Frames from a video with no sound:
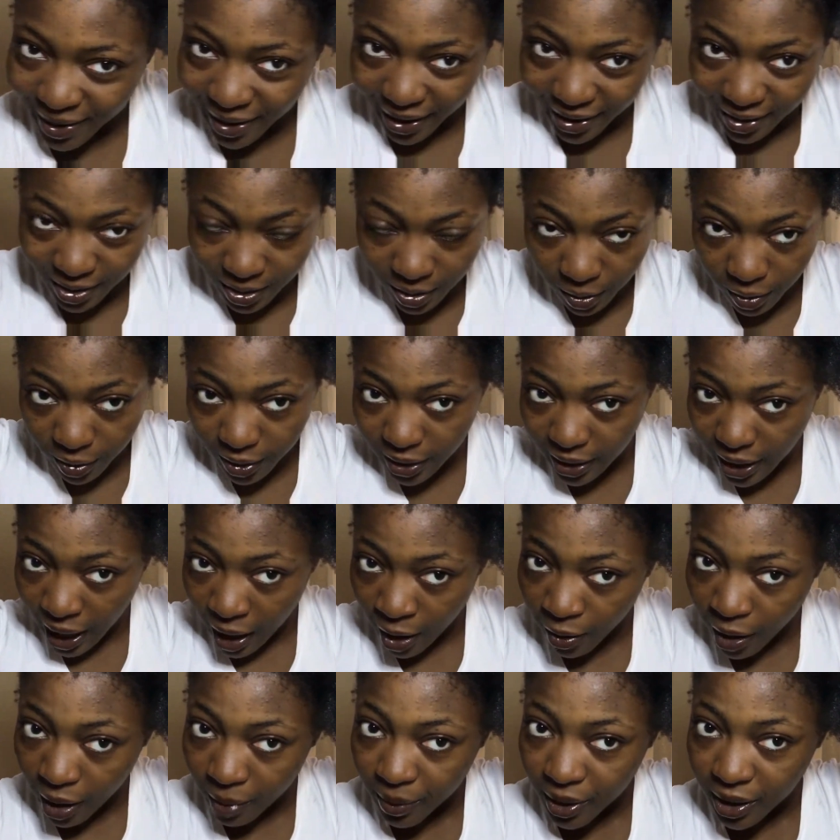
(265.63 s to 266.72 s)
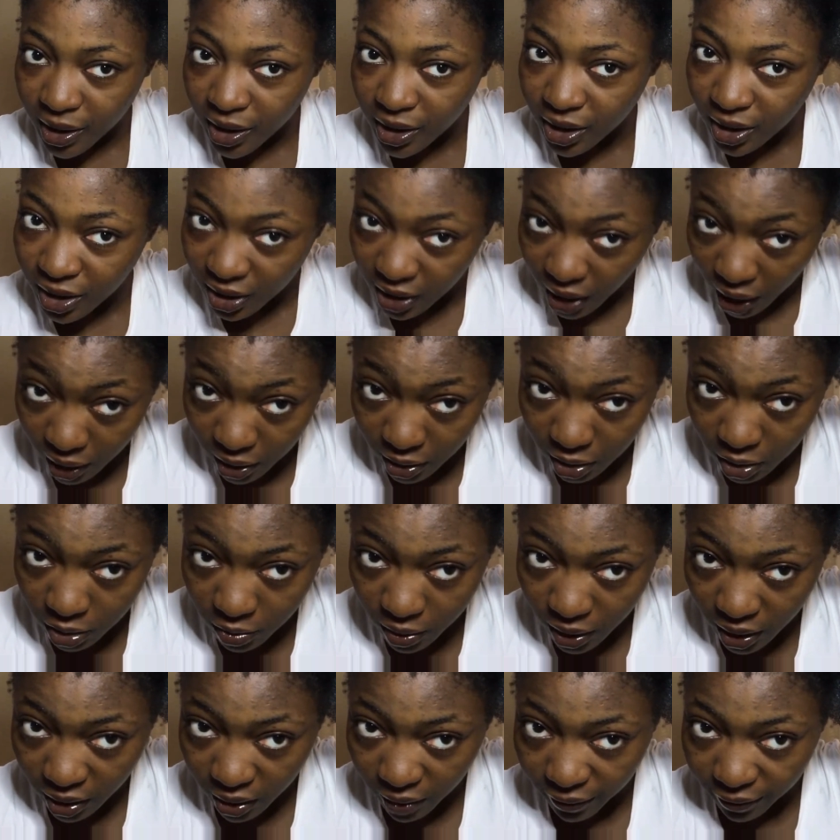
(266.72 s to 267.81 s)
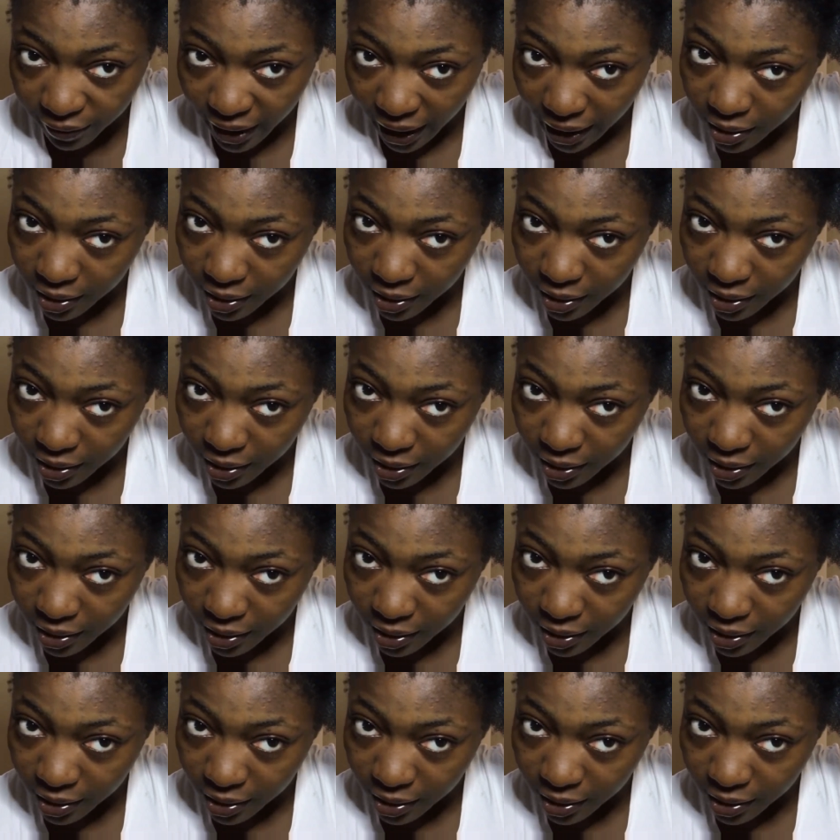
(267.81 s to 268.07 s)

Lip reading: so now I'm gonna start doing the flat